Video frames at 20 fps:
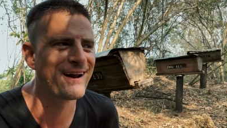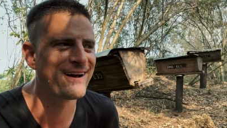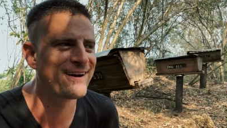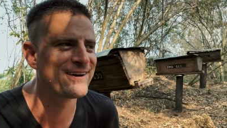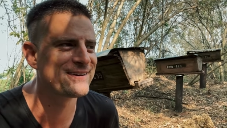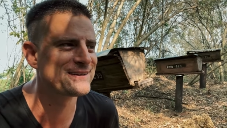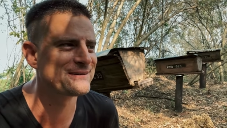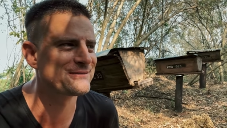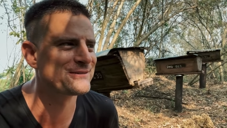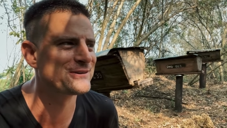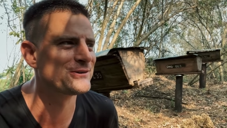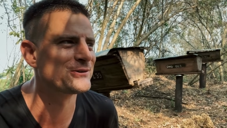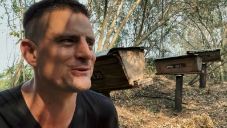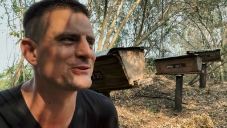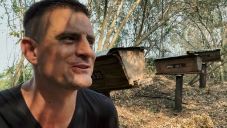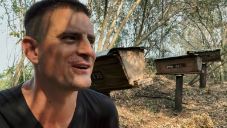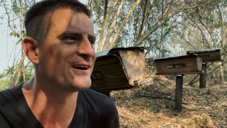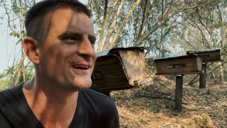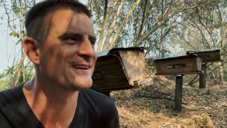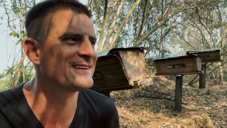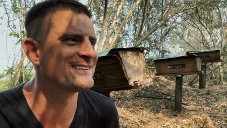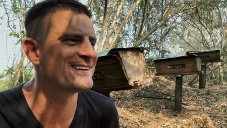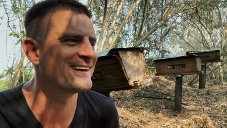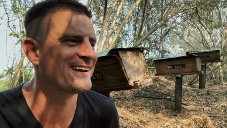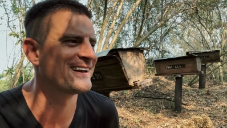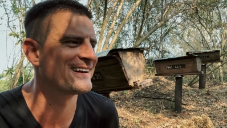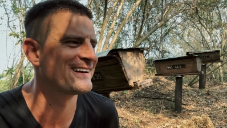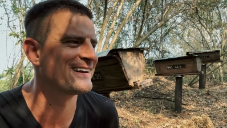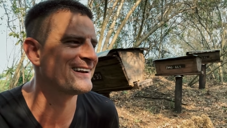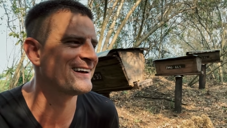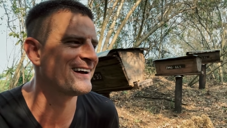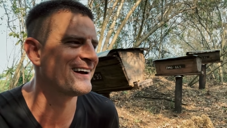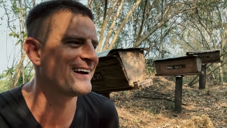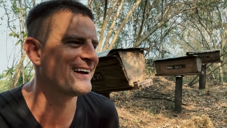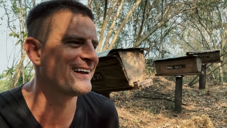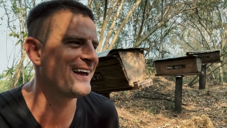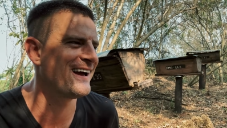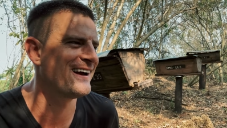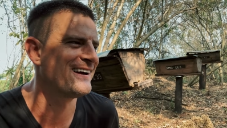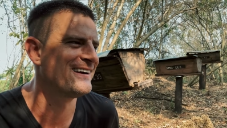I got some cool shots and uh,
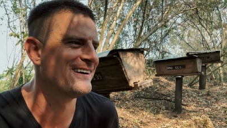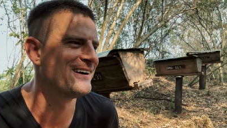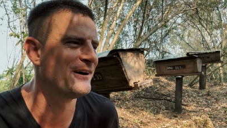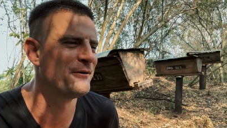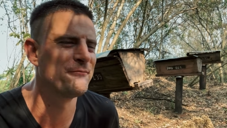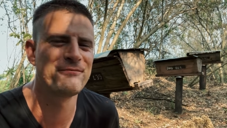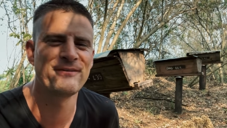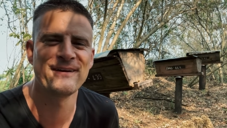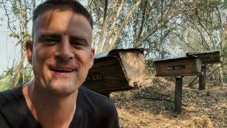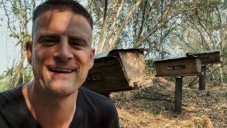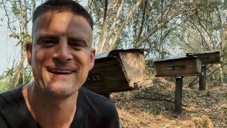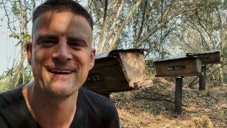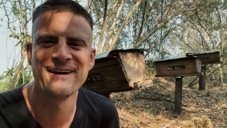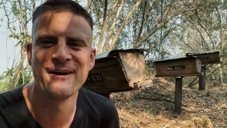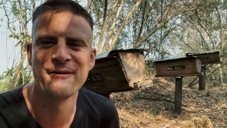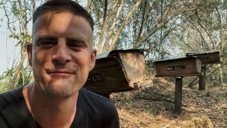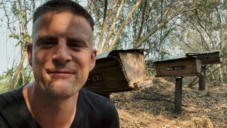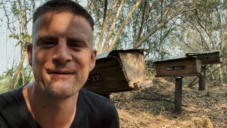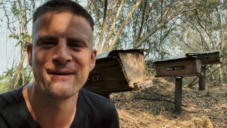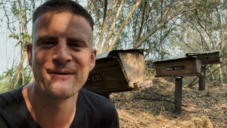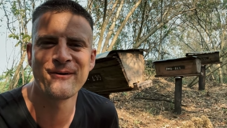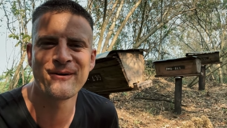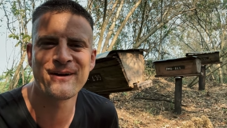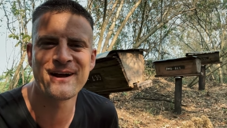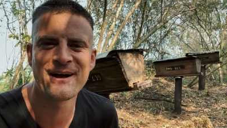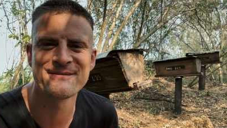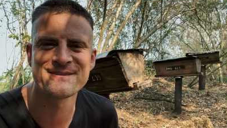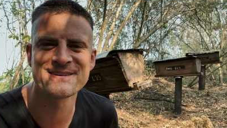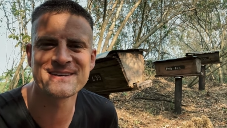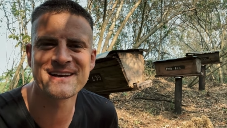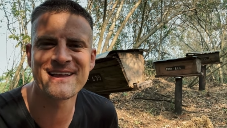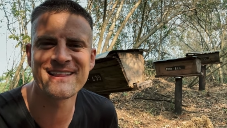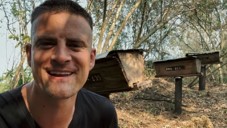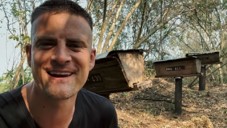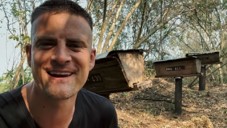yeah hopefully hopefully it all comes together